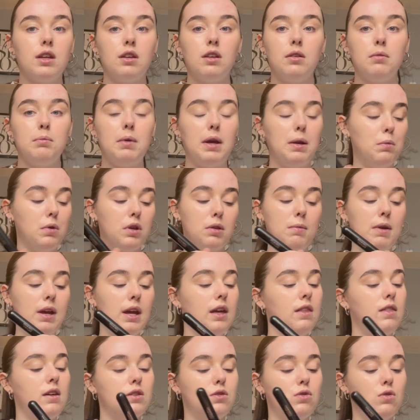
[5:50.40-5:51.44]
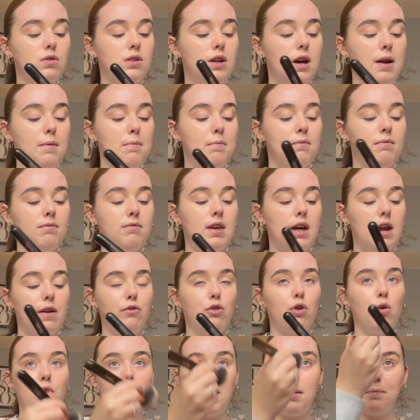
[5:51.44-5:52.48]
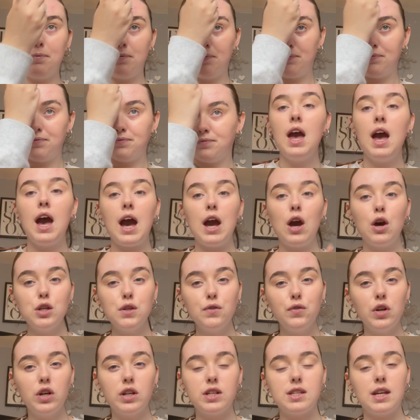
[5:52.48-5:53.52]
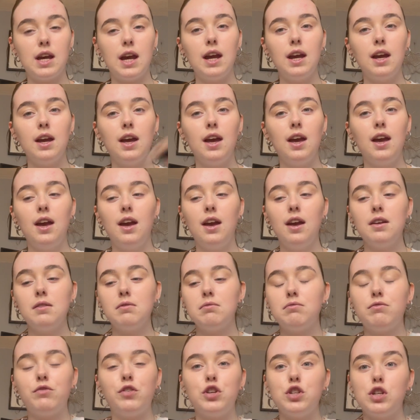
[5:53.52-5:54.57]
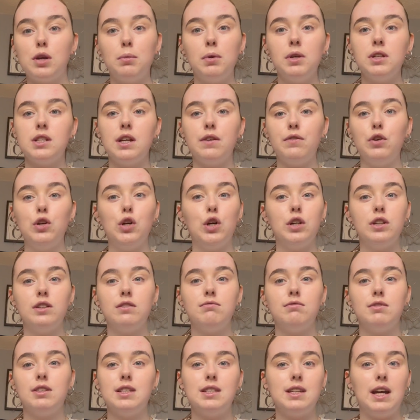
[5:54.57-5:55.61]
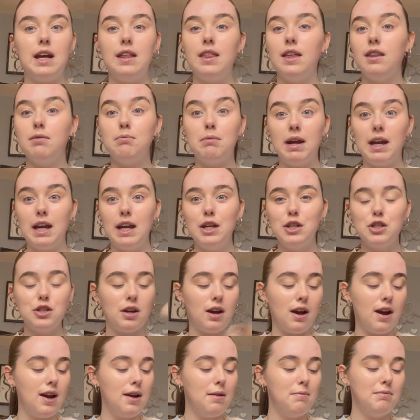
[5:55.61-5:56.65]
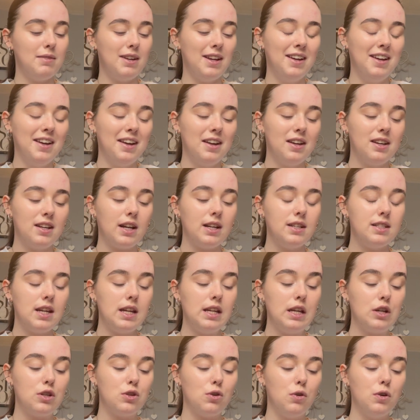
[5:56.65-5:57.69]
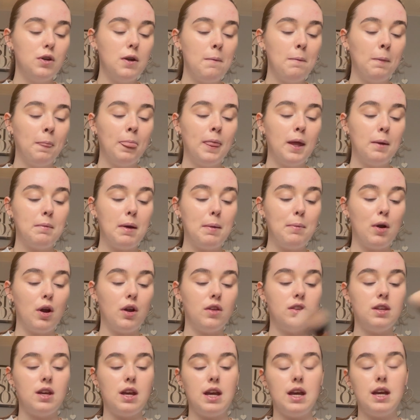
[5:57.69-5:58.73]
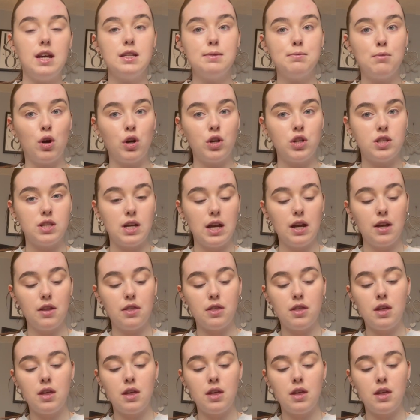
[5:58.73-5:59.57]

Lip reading: been with me this whole time that I've grown up. I also forgot to say, for some reason I forgot to say that my age. I'm 19 years old. My birthday is March 6th.